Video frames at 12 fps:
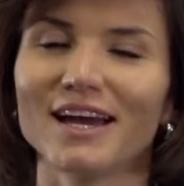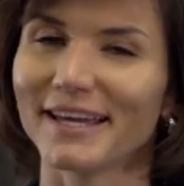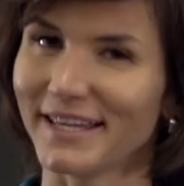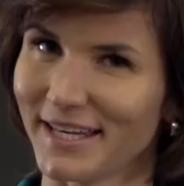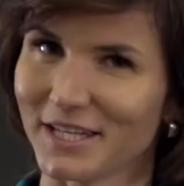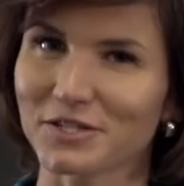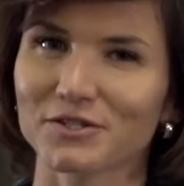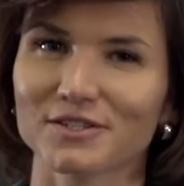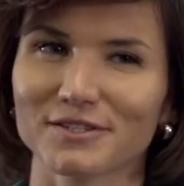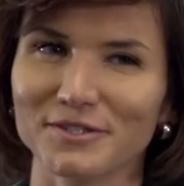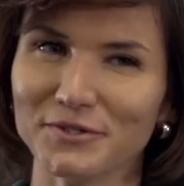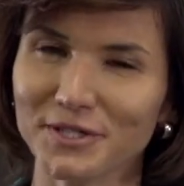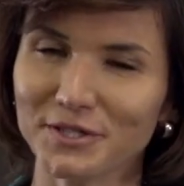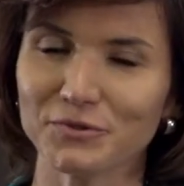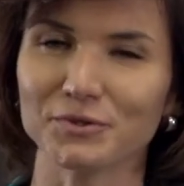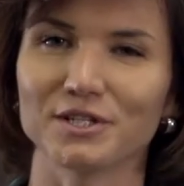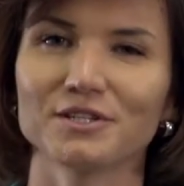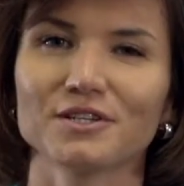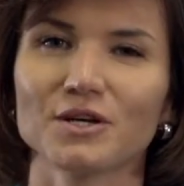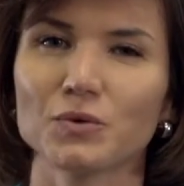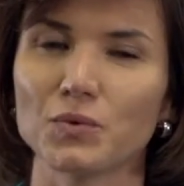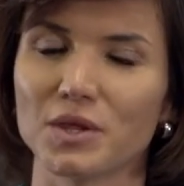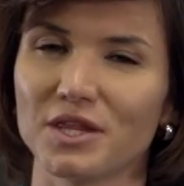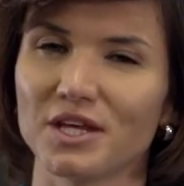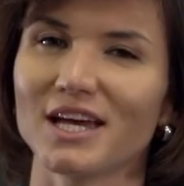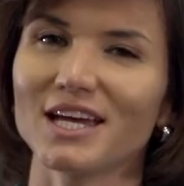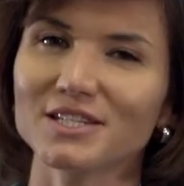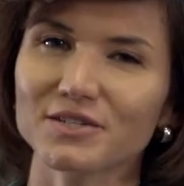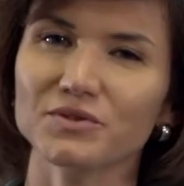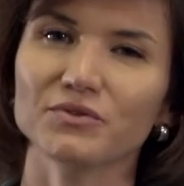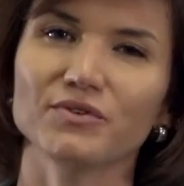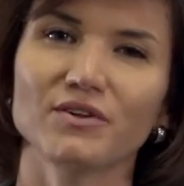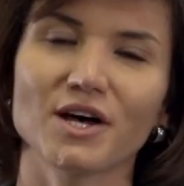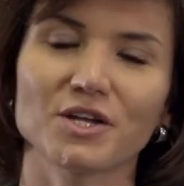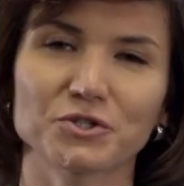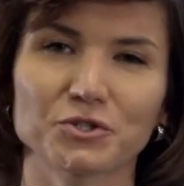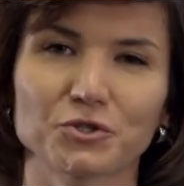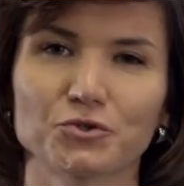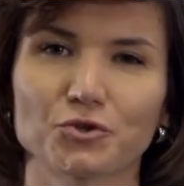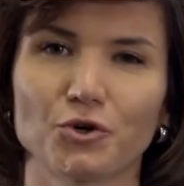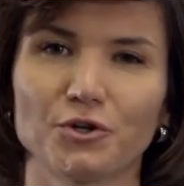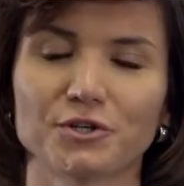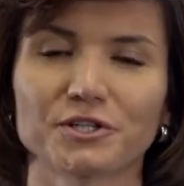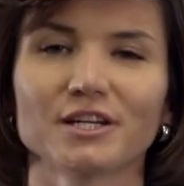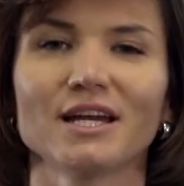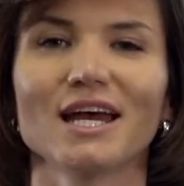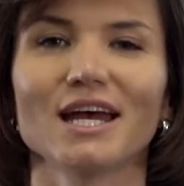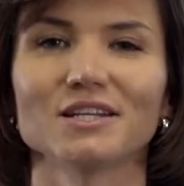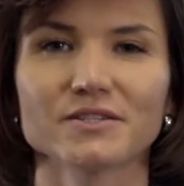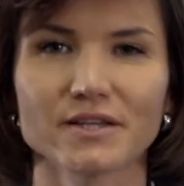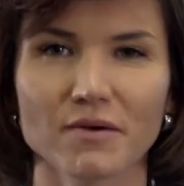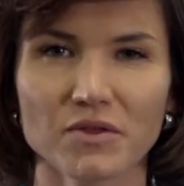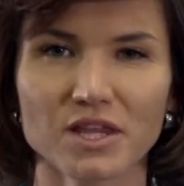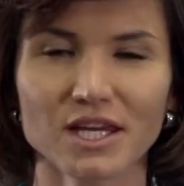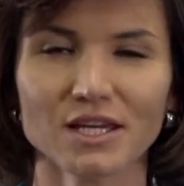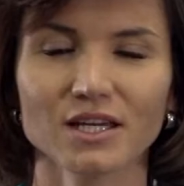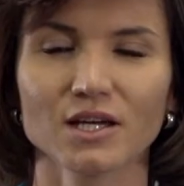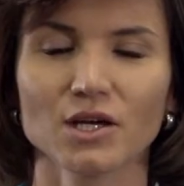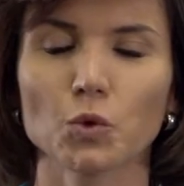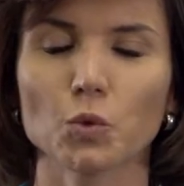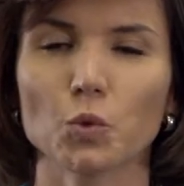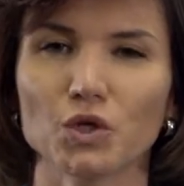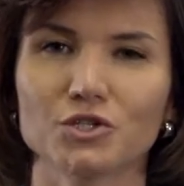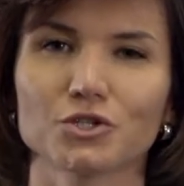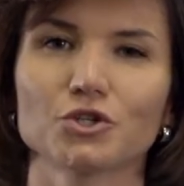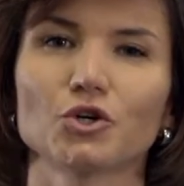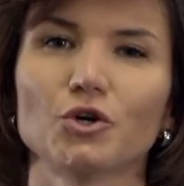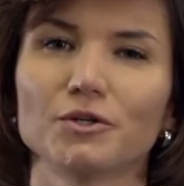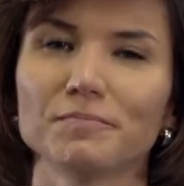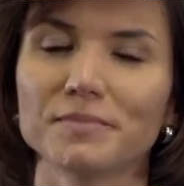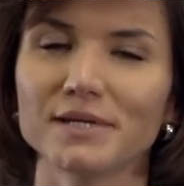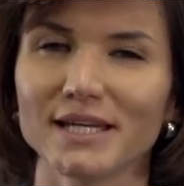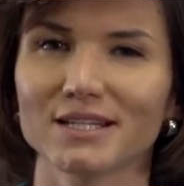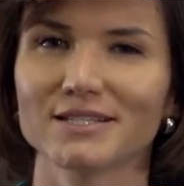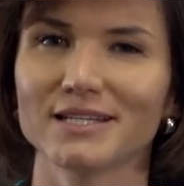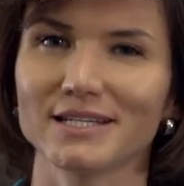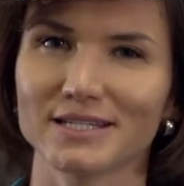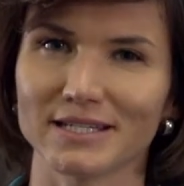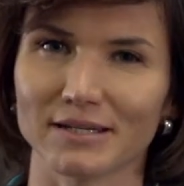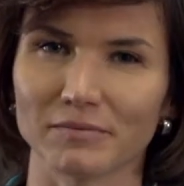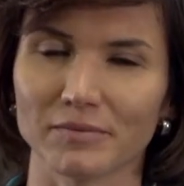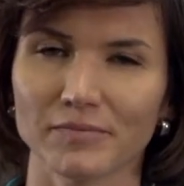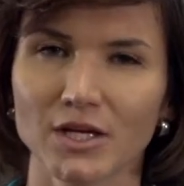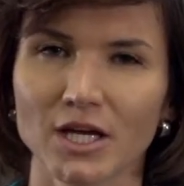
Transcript: Yes, you can do it with the S7-1200 controller and something which is called PLC Sim.